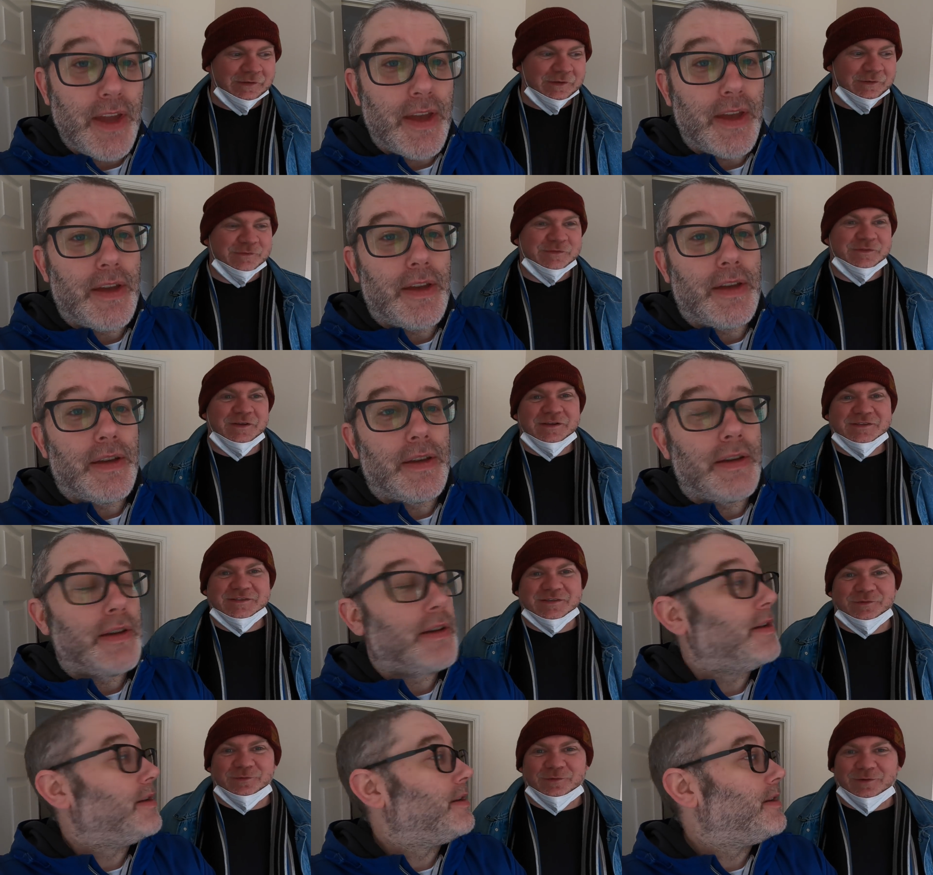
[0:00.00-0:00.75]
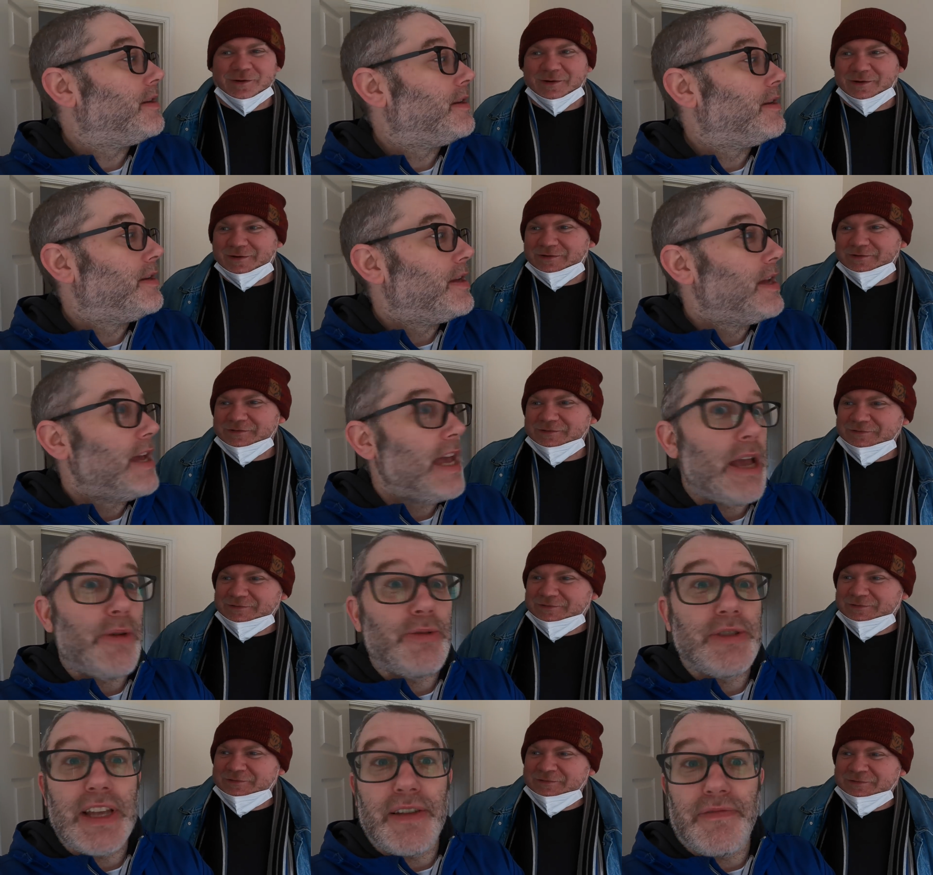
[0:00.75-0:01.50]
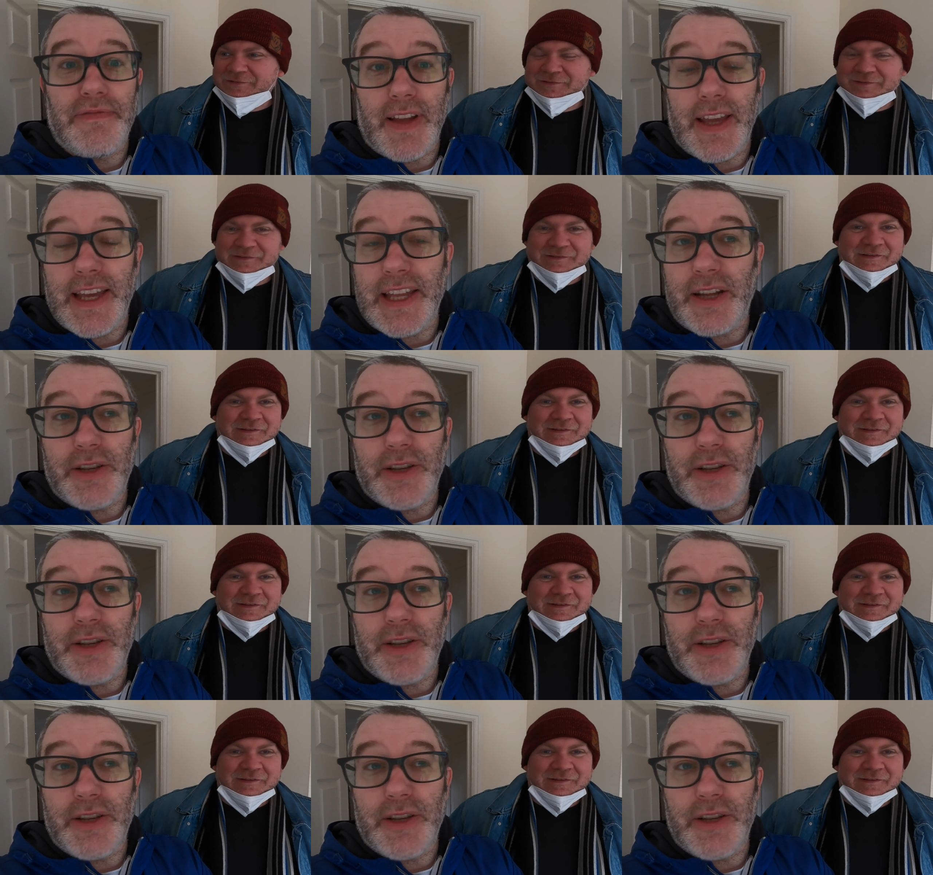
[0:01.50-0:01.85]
Speaker 1: It was nice and quiet. It was lovely.